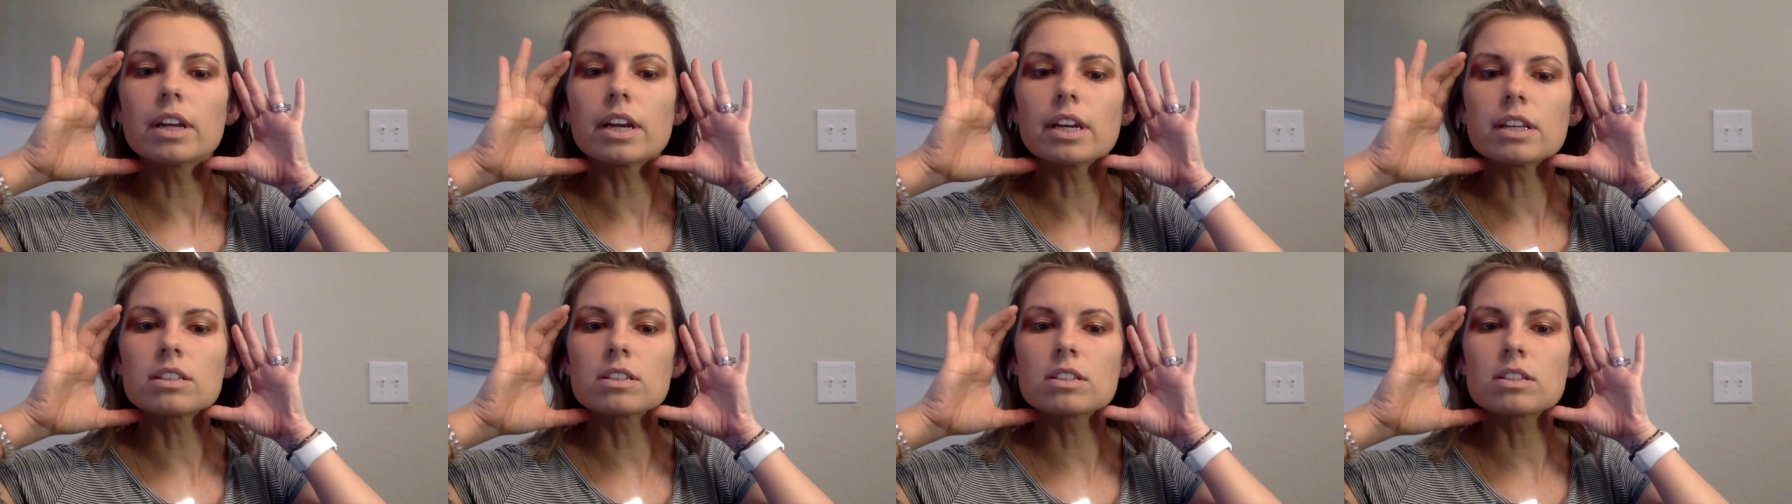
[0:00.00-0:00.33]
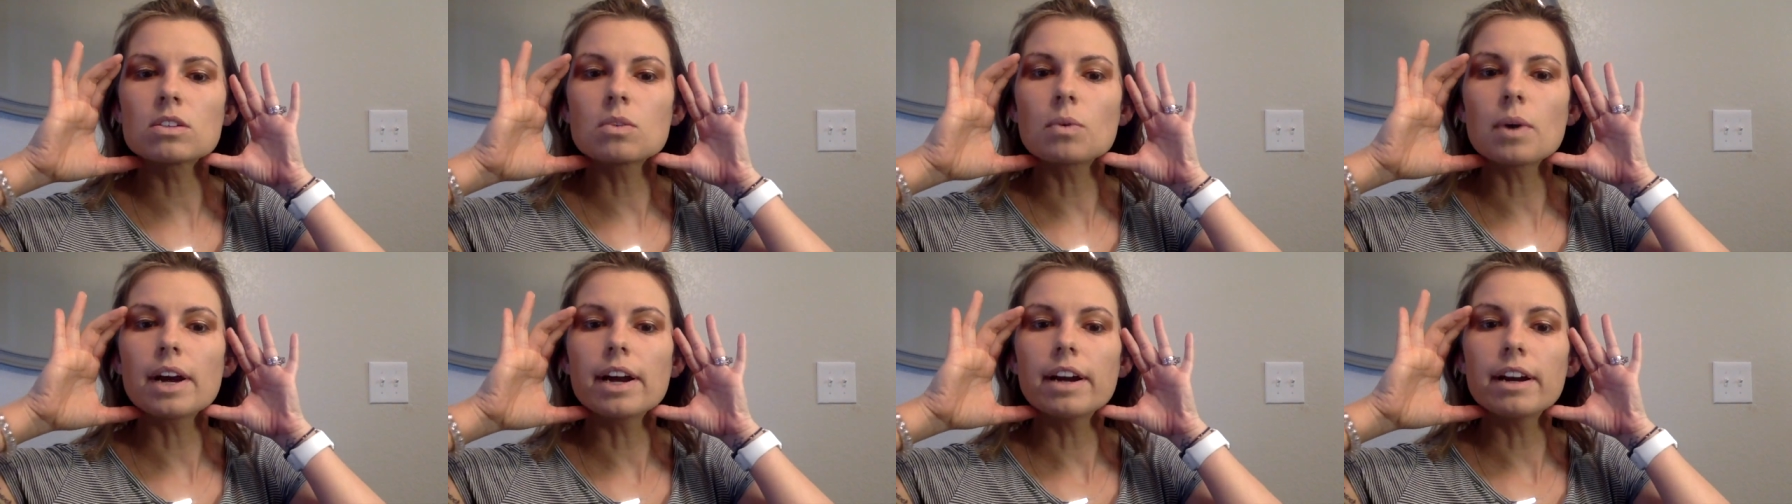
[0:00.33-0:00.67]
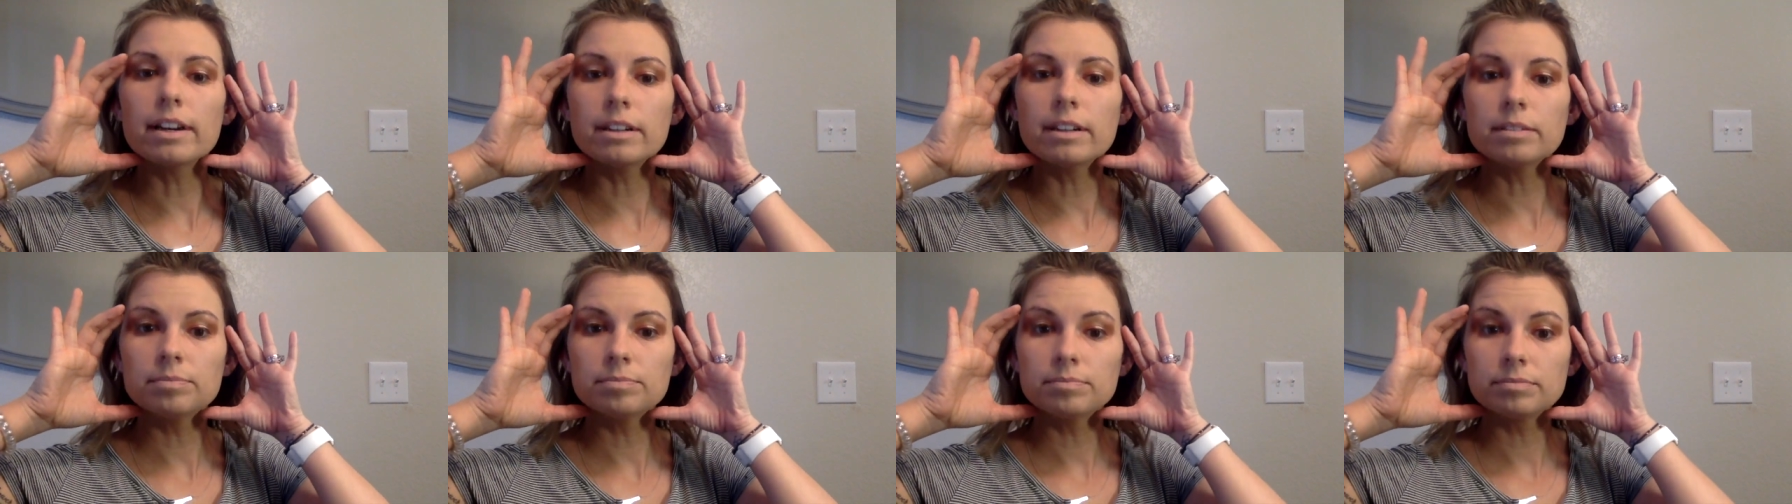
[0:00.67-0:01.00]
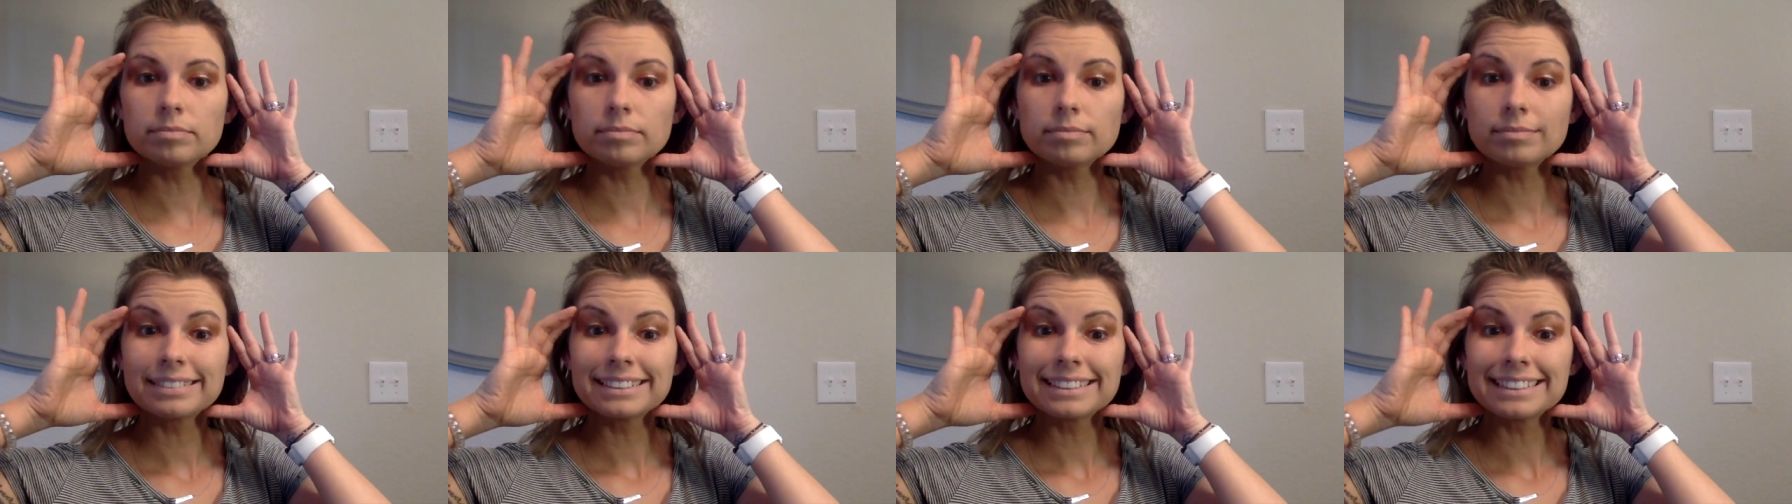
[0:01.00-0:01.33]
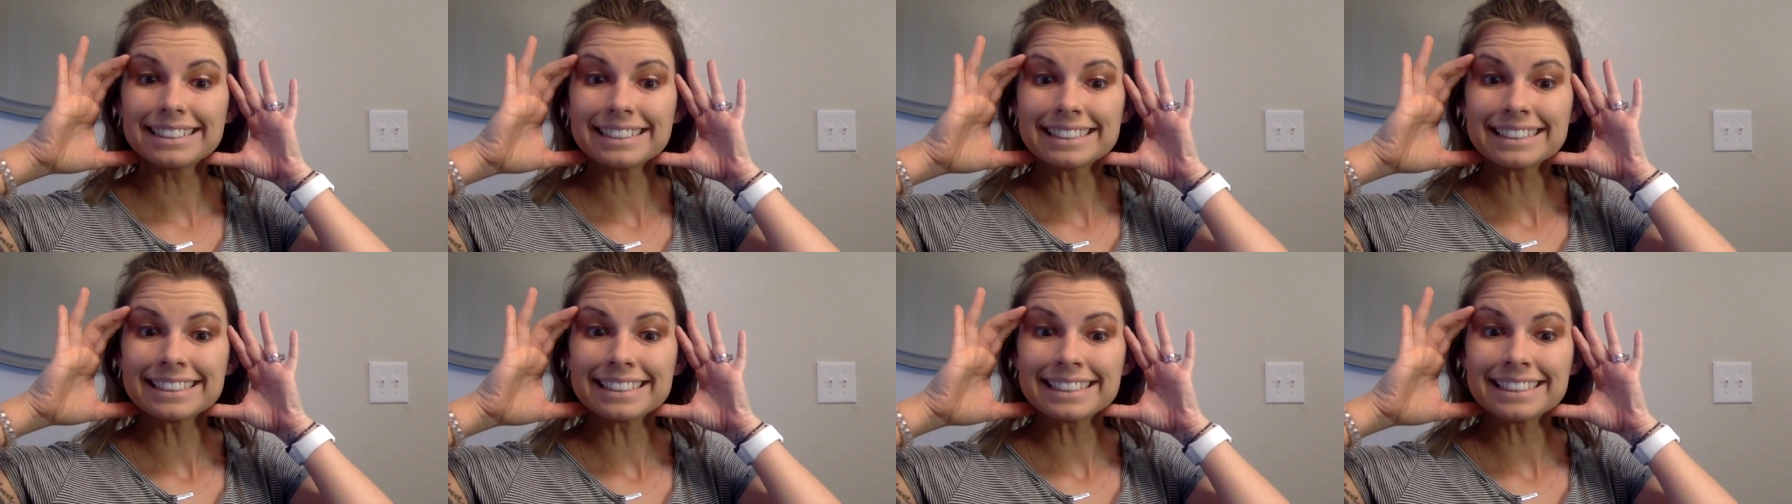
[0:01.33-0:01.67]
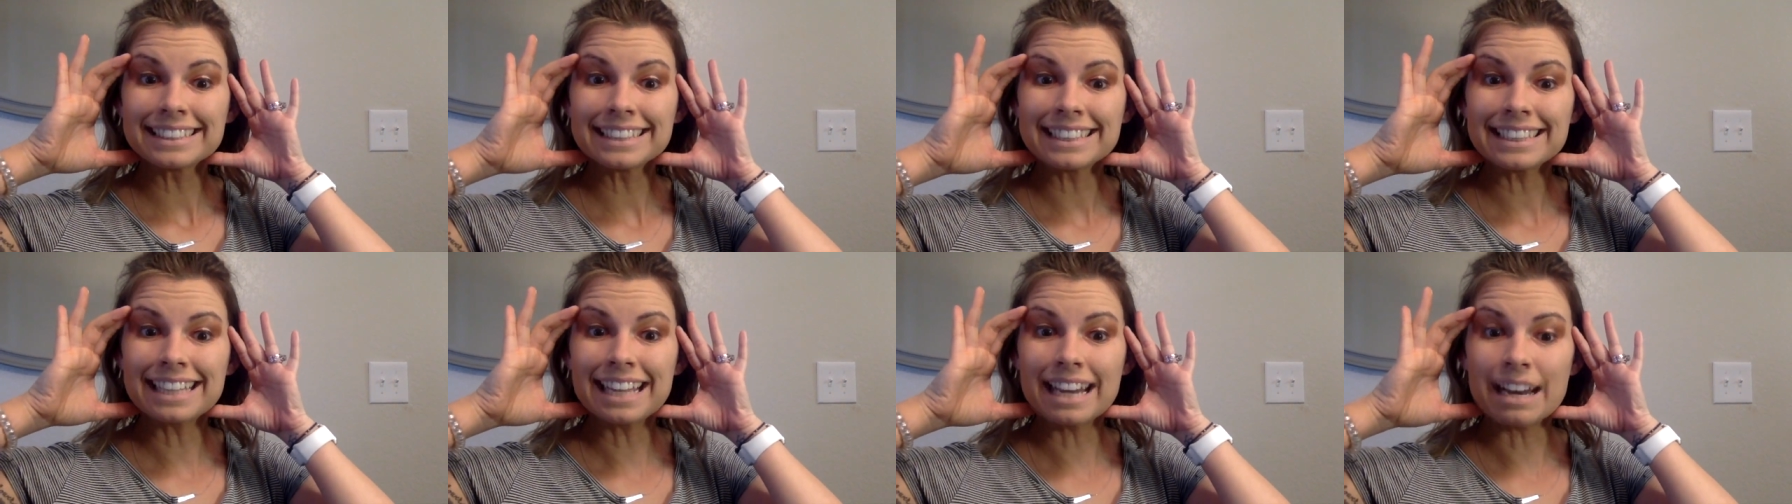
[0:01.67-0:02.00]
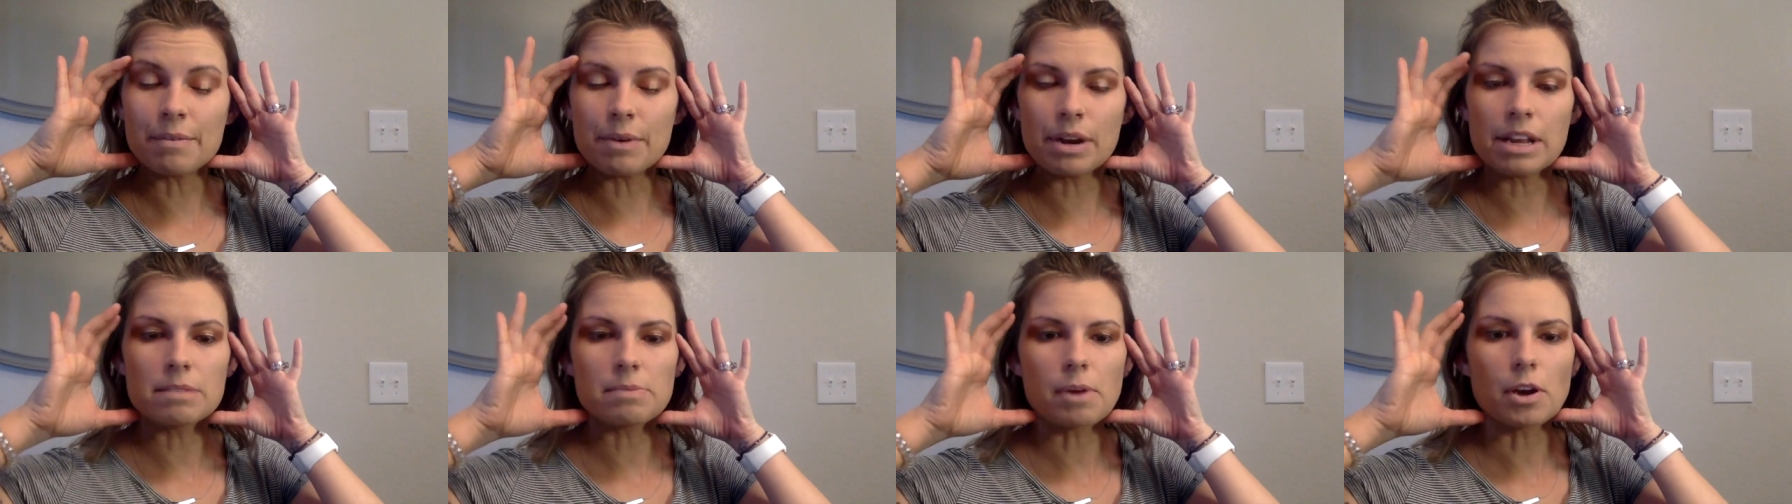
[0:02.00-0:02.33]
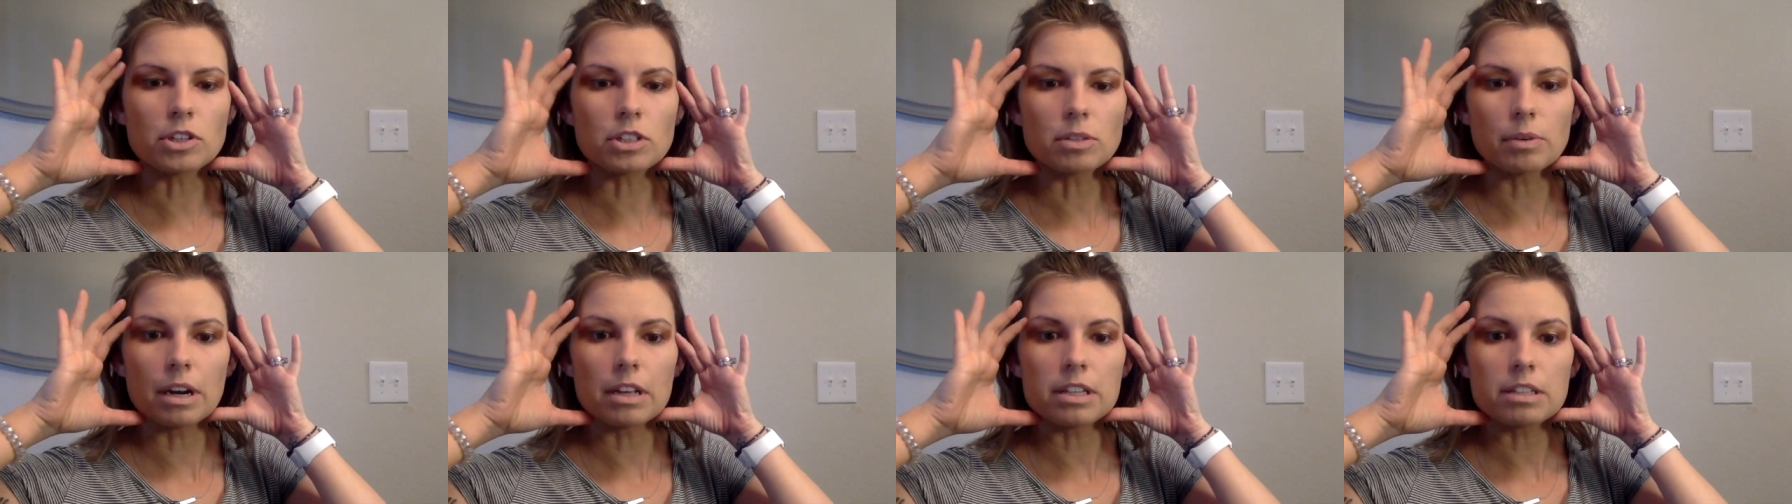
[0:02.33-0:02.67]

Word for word: like square and especially when I